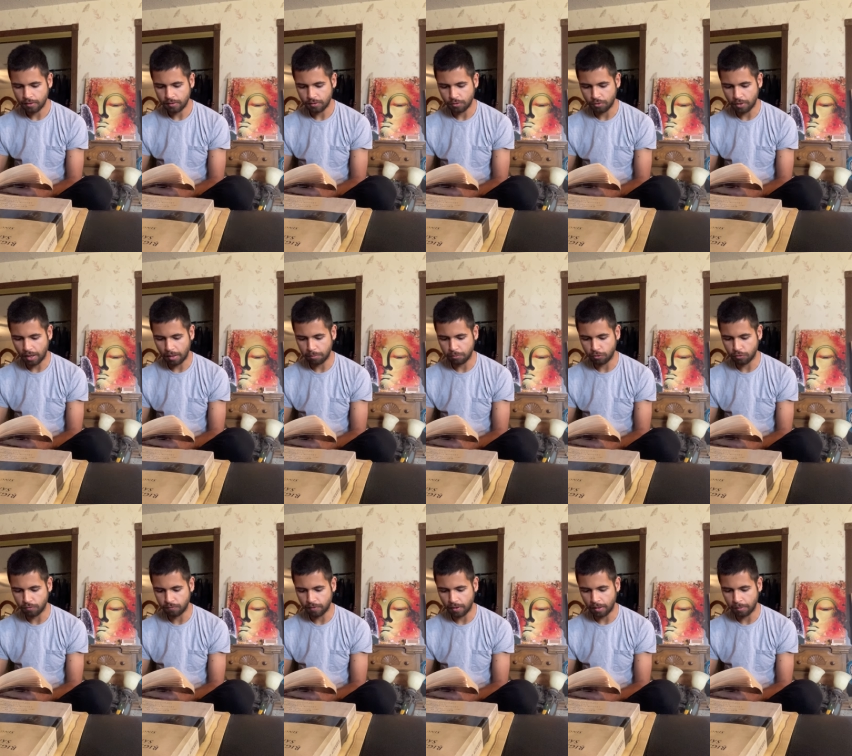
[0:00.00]
Do not
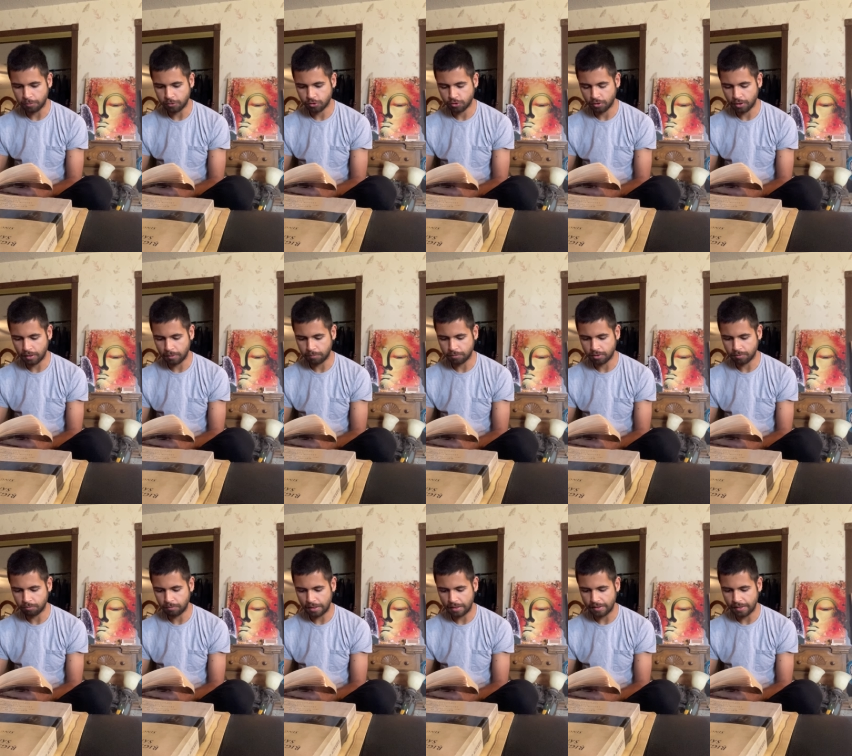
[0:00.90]
move upstream to
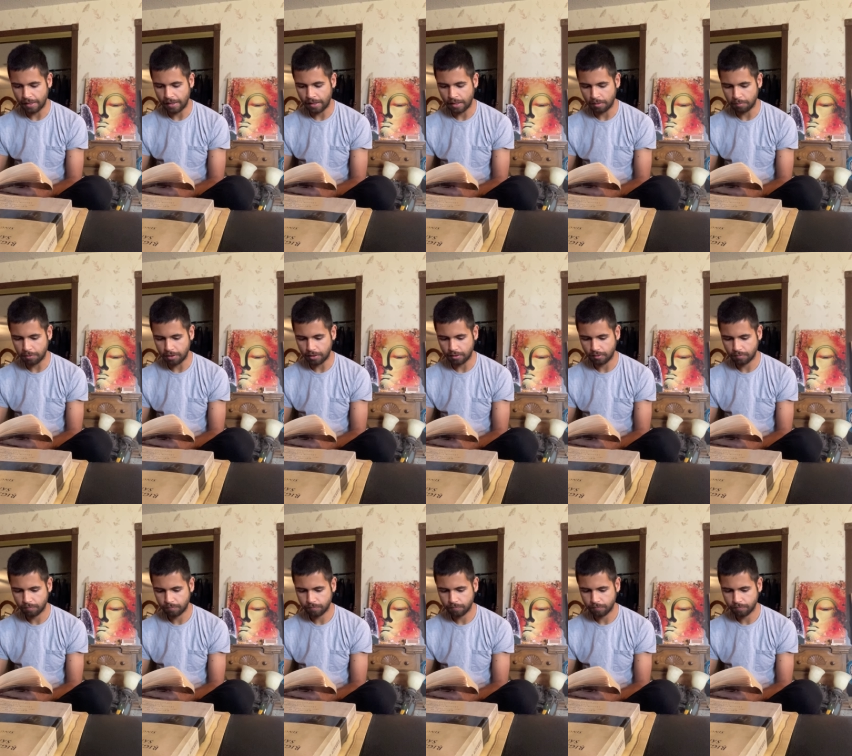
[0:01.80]
meet the enemy.